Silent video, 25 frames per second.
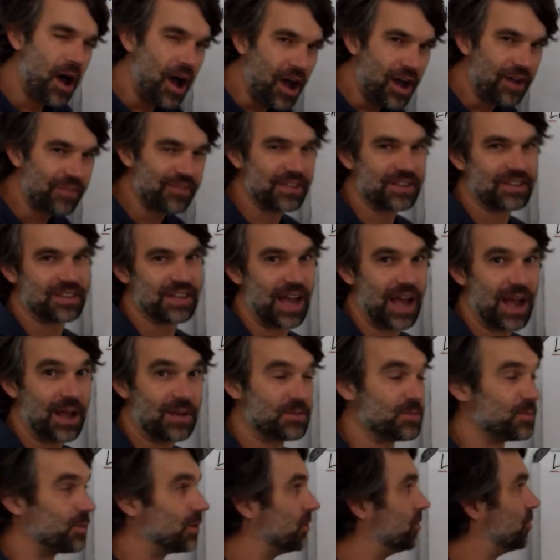
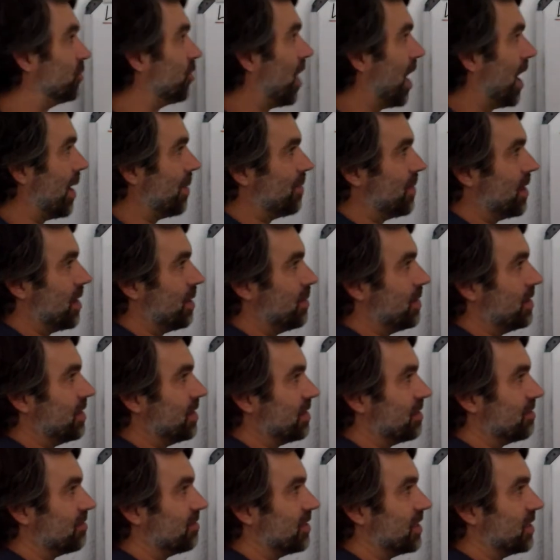oftentimes we'll drop maybe
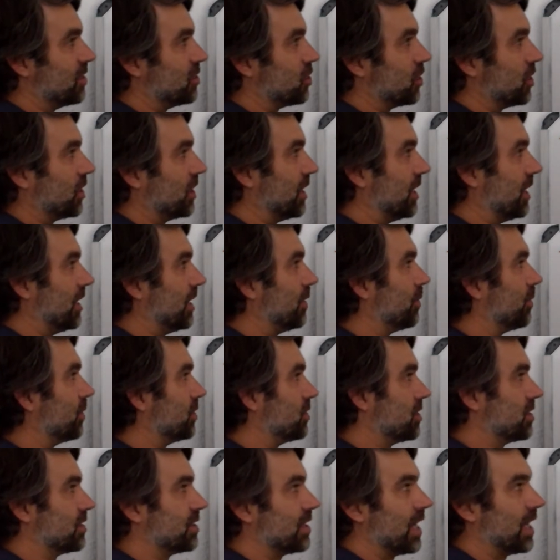the eventually and
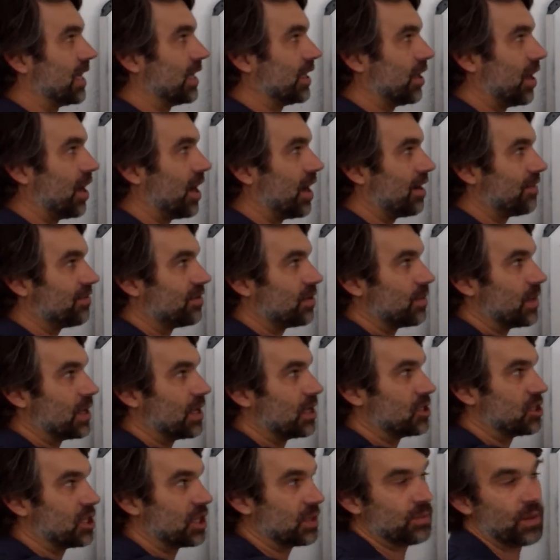we'll just say law of
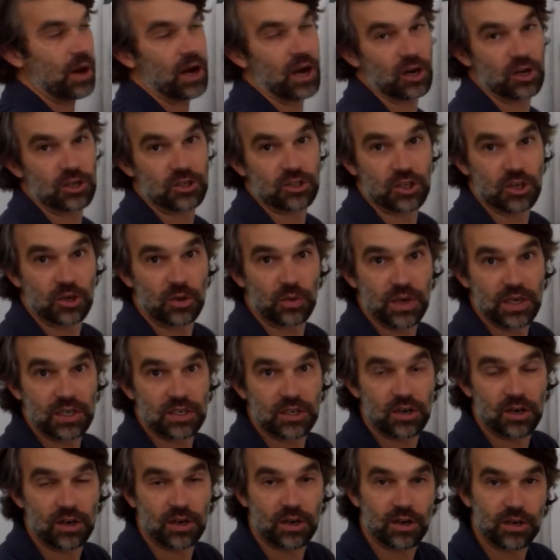diminishing marginal
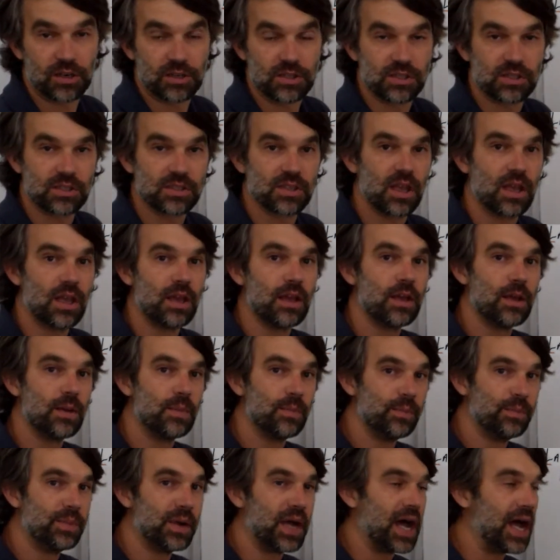returns,
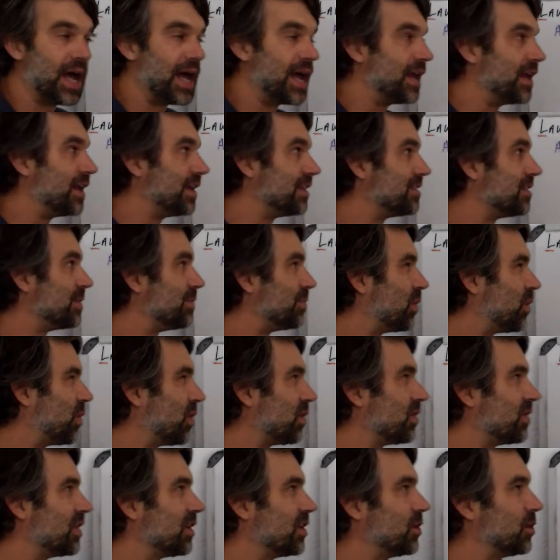but it's
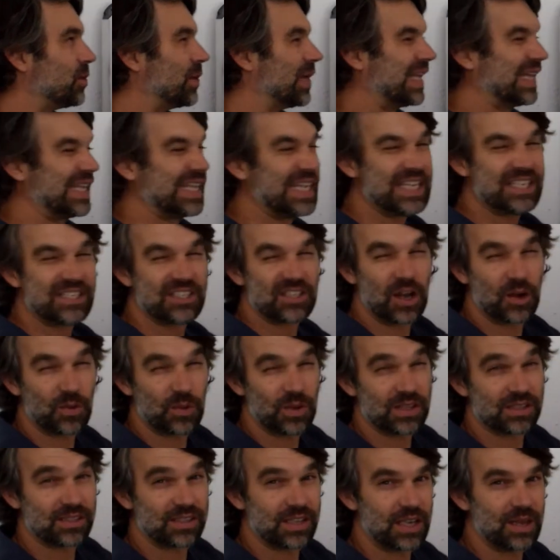important that you at least
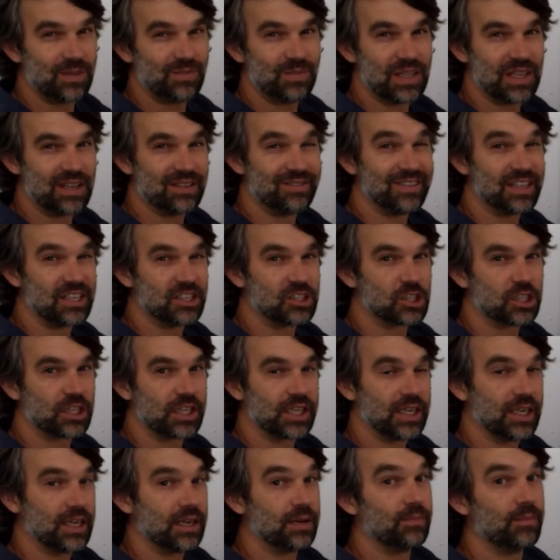always keep the
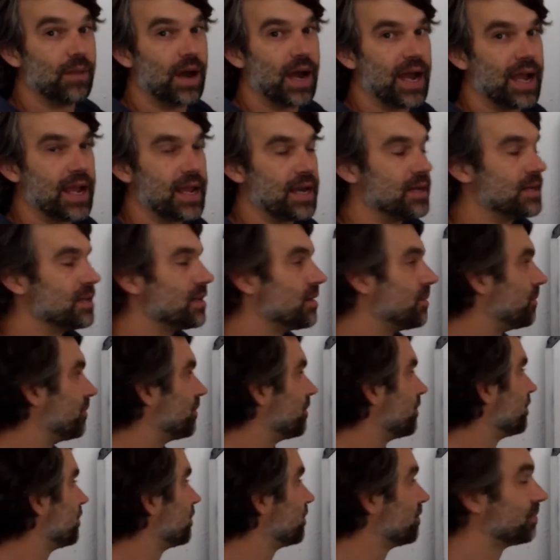eventually in mind.
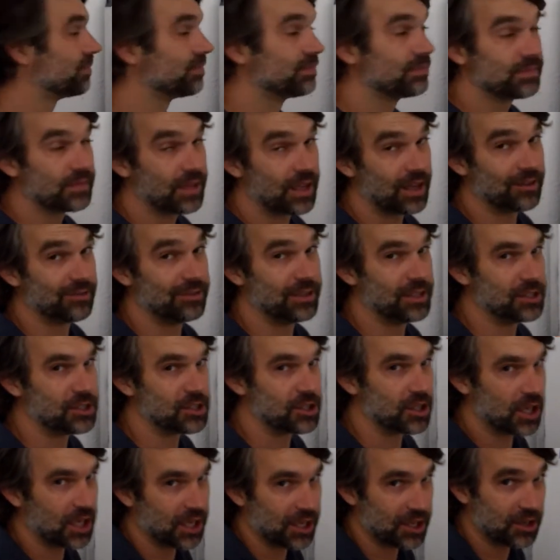
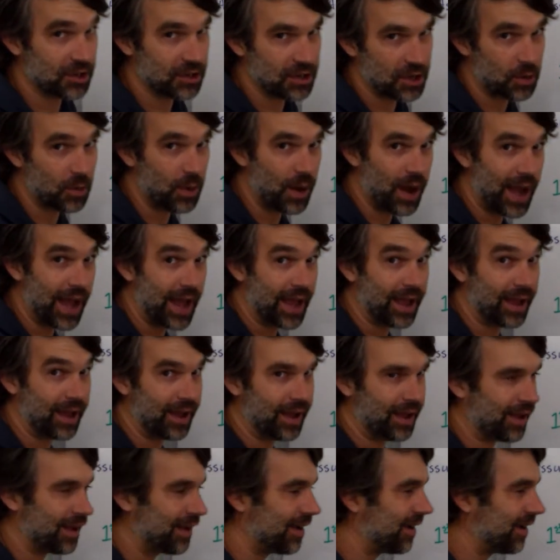Eventually, you'll know why.